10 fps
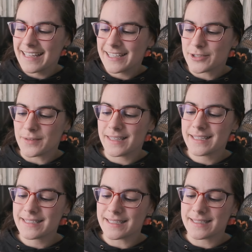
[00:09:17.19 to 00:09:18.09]
so
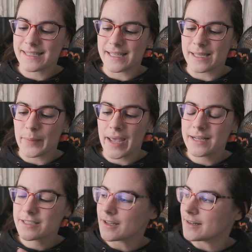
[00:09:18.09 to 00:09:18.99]
this is the
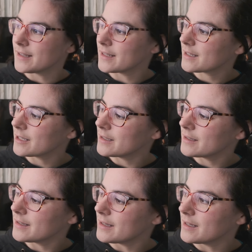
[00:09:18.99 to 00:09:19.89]
Panasonic
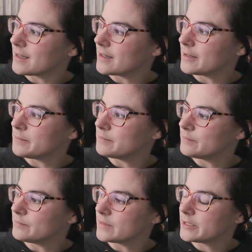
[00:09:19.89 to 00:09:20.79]

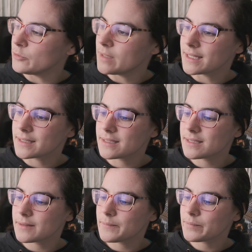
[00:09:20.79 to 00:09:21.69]
um, Lumix